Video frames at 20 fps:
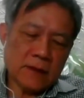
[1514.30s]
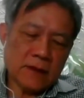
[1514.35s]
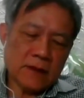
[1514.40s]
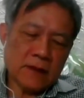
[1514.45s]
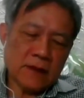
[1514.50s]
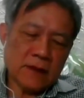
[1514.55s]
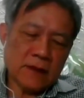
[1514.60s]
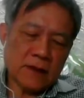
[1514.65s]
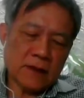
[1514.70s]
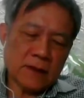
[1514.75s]

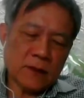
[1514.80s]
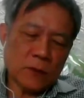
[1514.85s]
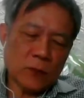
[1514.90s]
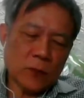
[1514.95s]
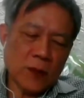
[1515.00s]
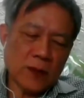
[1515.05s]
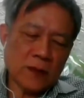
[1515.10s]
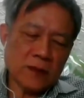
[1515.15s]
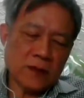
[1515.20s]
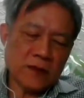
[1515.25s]
the
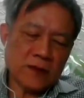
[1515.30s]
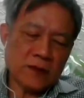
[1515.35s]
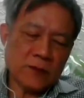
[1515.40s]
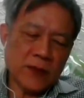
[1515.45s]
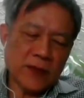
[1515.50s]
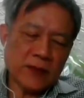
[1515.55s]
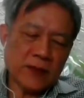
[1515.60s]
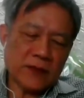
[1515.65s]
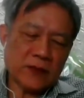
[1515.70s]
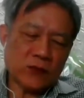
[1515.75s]
world is
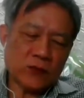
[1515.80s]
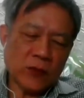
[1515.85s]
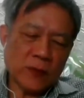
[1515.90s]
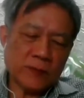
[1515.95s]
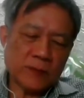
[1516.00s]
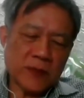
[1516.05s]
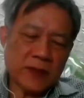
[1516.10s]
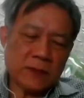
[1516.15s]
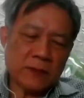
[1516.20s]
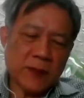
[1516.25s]
being
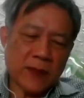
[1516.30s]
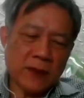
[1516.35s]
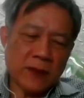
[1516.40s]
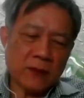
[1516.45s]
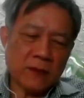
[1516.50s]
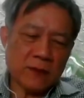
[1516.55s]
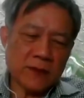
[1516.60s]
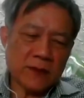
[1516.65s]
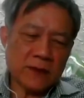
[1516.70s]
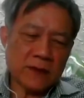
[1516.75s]
disrupted by
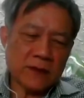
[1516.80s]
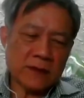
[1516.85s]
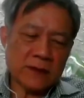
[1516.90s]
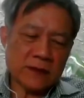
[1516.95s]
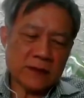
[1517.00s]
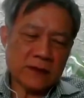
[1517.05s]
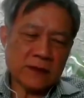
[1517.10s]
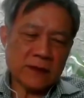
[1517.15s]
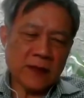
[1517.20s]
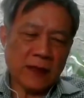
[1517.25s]
all this
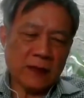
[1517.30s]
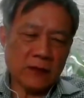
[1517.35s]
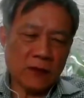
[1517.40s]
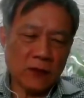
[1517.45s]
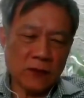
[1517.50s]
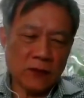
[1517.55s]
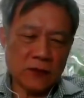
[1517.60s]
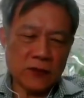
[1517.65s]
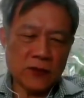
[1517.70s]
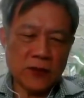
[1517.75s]

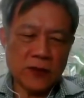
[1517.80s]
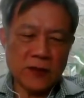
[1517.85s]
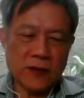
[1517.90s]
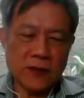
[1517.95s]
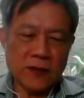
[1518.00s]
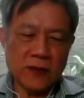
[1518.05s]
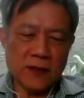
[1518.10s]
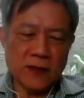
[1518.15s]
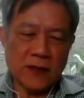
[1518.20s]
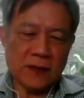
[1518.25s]
technology
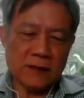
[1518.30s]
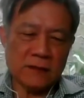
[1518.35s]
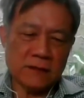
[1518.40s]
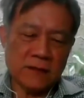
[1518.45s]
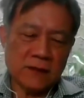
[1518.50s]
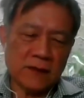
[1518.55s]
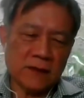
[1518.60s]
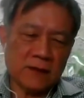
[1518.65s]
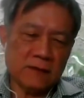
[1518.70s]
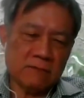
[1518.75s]

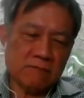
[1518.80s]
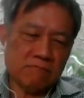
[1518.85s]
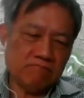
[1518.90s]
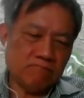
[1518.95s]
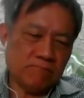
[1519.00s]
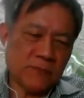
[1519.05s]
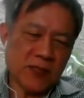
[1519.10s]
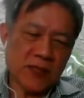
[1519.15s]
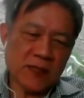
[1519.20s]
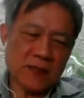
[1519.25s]
and
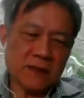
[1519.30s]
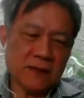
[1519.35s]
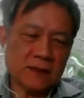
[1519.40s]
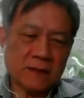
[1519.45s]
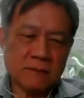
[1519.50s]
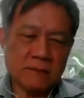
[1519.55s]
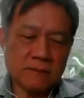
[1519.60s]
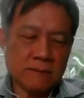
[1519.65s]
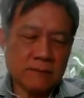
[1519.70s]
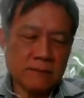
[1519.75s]
just